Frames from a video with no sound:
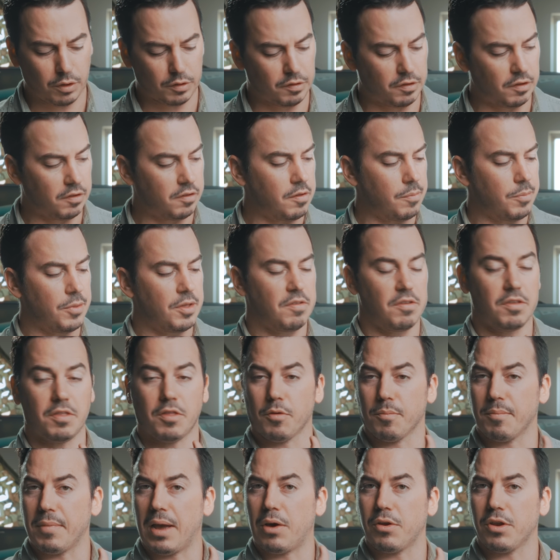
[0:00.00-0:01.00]
system that's
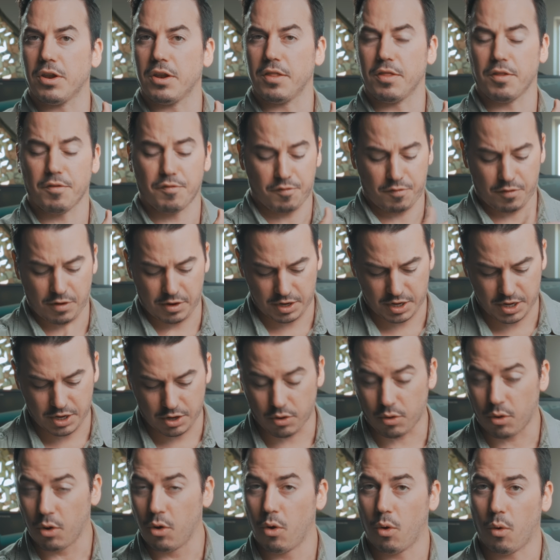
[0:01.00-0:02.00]
either mounted in the front
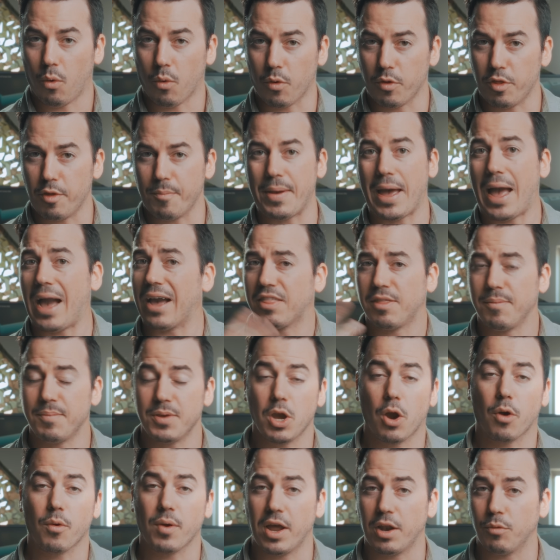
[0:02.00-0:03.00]
here or in the back. The
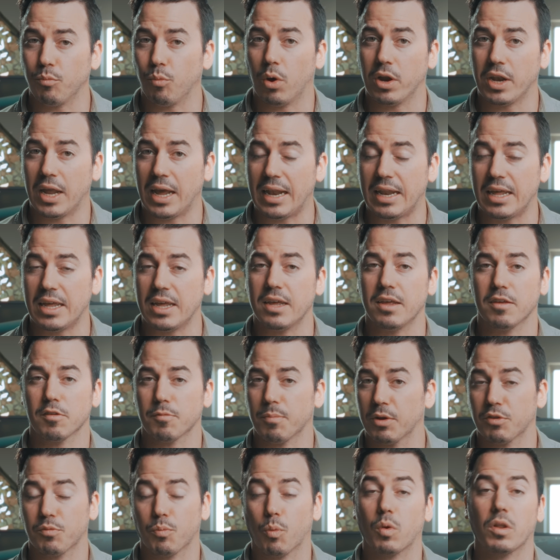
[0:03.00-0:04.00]
BRN 180 is
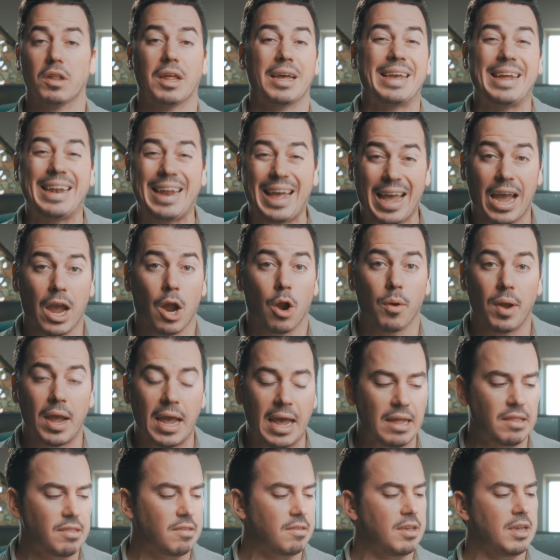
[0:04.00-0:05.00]
much more like an
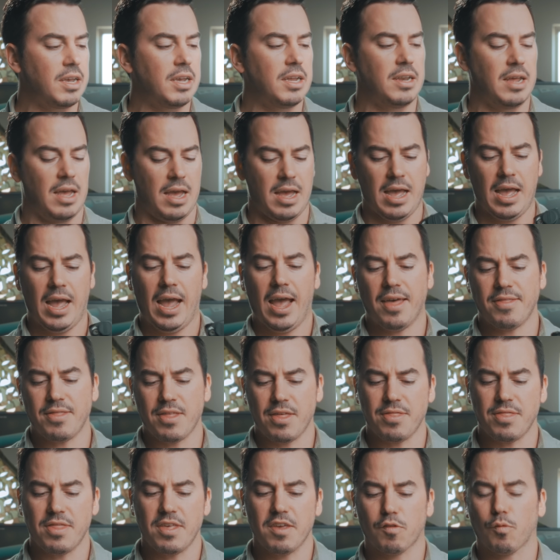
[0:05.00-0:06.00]
AR-18, and
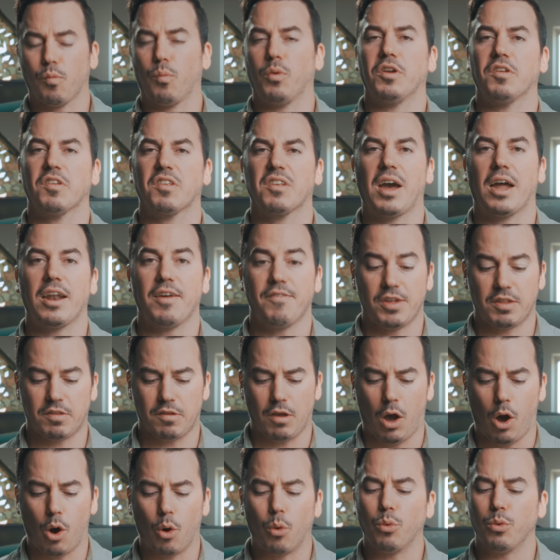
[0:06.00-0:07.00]
then this one is kind of its
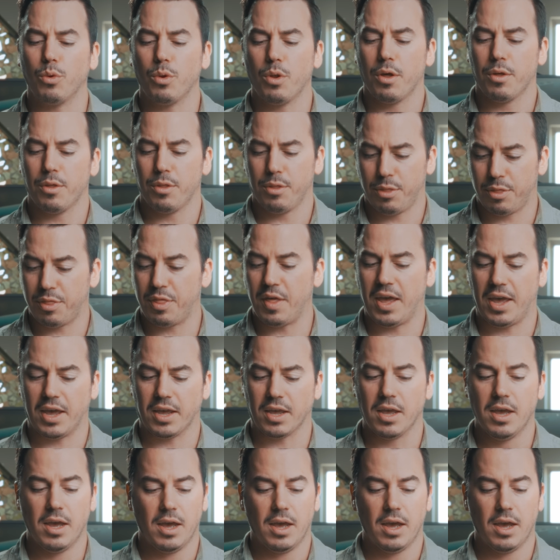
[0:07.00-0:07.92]
own thing.